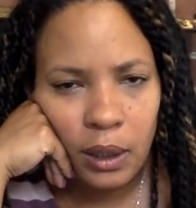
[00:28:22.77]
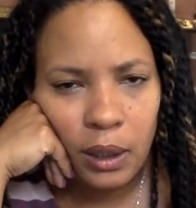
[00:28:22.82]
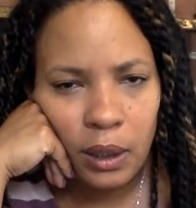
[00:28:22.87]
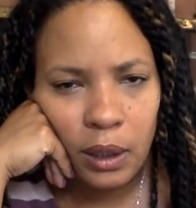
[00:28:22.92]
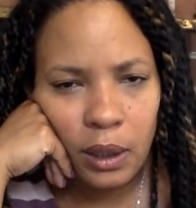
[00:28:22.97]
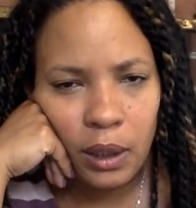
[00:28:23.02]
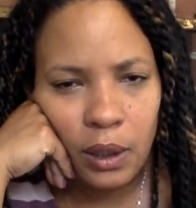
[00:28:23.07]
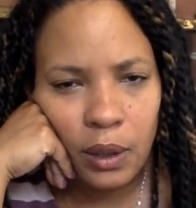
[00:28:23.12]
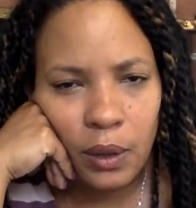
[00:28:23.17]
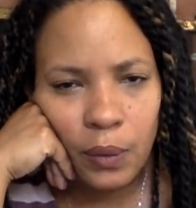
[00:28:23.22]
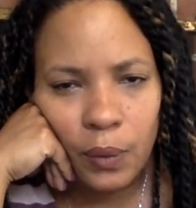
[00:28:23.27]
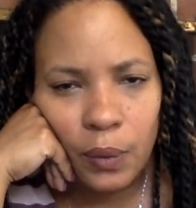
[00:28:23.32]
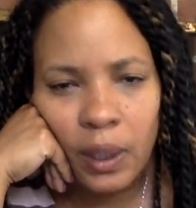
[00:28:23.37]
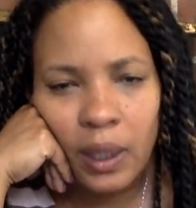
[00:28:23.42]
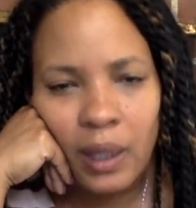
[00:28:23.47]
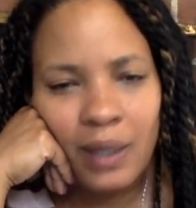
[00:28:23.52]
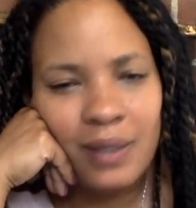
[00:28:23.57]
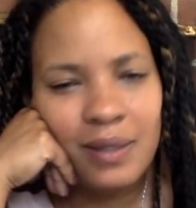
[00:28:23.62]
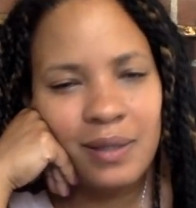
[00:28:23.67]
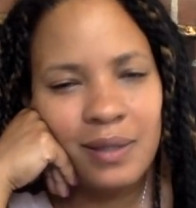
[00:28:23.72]
You know,
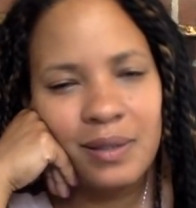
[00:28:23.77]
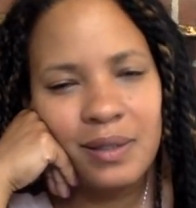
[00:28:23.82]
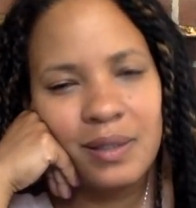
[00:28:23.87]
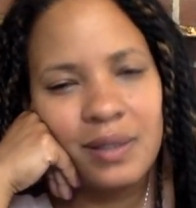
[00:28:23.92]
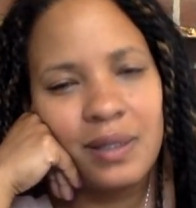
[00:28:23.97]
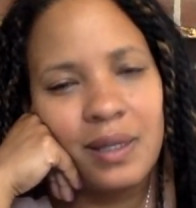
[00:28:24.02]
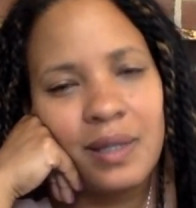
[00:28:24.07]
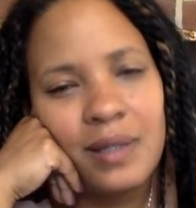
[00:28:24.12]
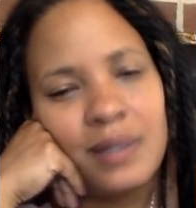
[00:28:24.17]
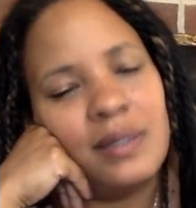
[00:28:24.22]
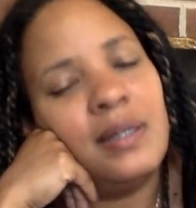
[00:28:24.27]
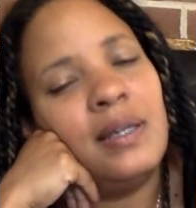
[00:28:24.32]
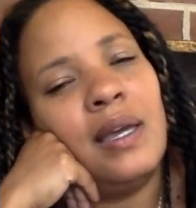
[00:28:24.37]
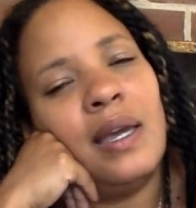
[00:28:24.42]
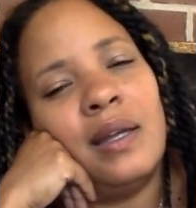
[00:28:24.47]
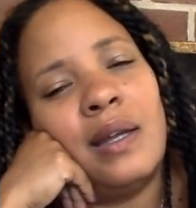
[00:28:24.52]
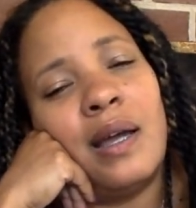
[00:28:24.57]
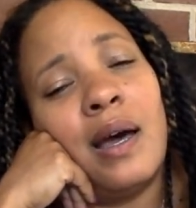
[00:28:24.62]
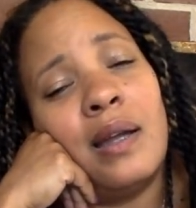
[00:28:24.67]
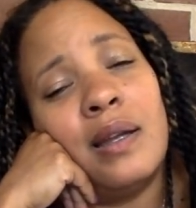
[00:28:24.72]
it's disgusting,
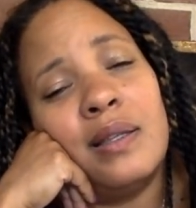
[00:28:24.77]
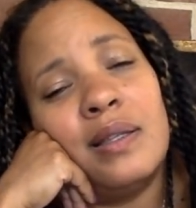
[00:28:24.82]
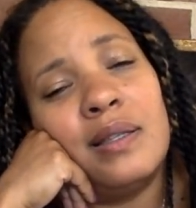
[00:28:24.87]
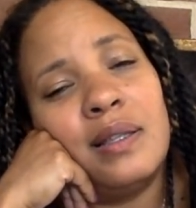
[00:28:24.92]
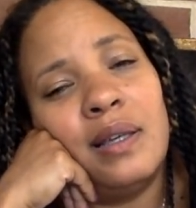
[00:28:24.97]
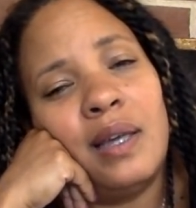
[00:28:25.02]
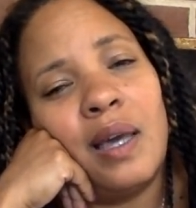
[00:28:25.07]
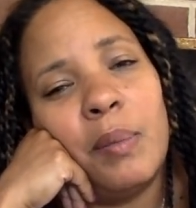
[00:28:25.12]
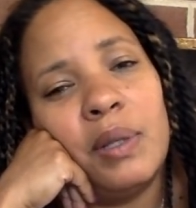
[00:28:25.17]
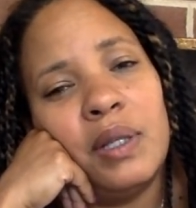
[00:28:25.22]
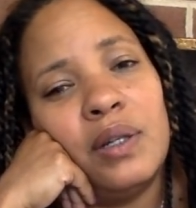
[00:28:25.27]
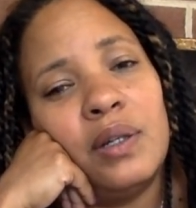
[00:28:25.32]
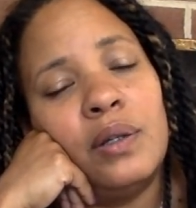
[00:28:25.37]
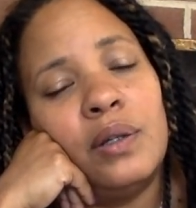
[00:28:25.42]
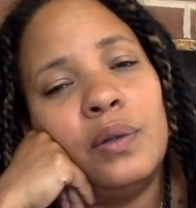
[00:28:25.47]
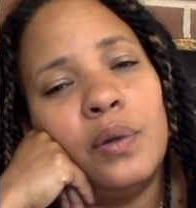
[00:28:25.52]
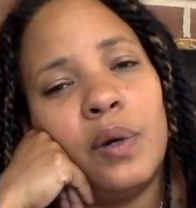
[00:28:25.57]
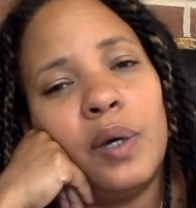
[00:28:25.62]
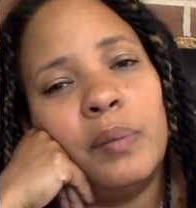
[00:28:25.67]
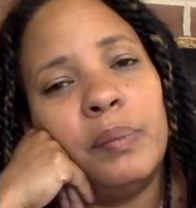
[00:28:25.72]
and honestly, I'm a little
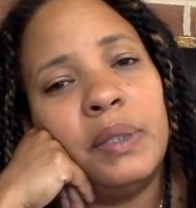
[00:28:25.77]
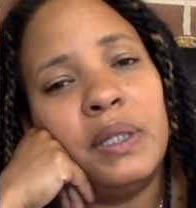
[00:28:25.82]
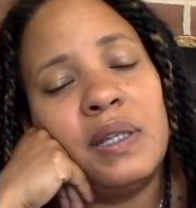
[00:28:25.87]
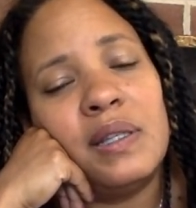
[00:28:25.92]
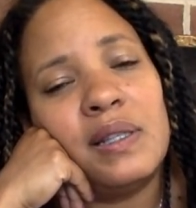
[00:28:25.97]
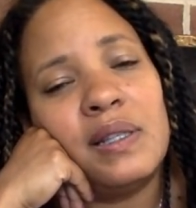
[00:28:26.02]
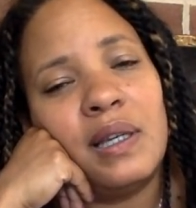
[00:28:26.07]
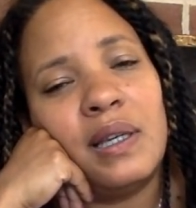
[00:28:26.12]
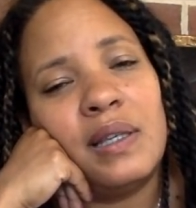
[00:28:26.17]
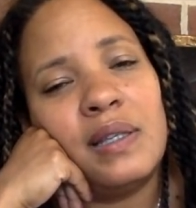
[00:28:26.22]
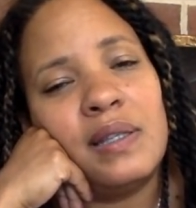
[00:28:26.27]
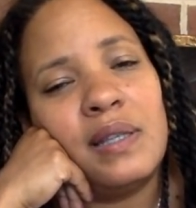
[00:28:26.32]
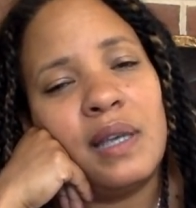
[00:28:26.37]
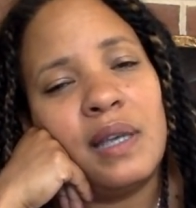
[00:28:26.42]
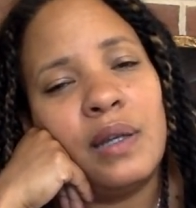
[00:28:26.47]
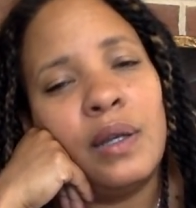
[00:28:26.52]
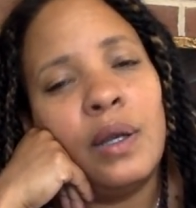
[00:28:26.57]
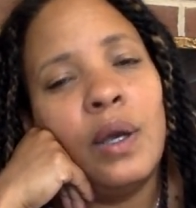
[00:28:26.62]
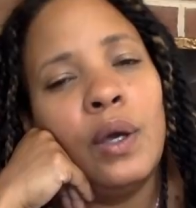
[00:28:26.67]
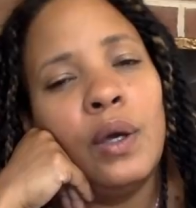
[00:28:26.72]
annoyed because, like I
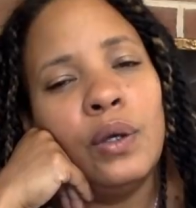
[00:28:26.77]
said,